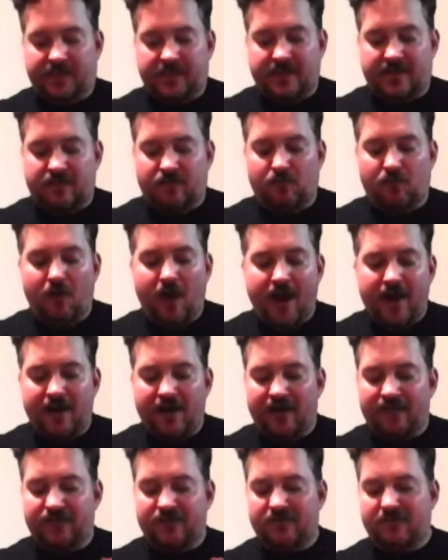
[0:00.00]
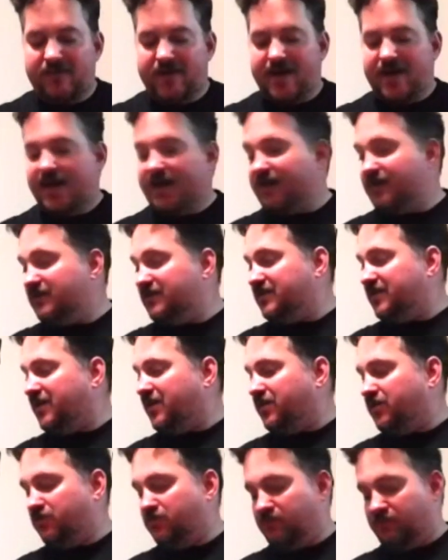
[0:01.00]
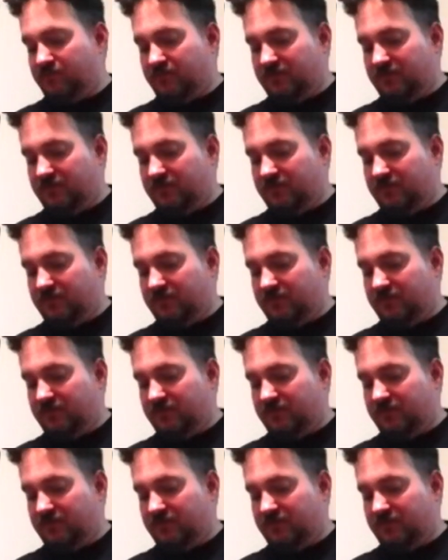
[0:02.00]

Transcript: And right off the bat, I can tell you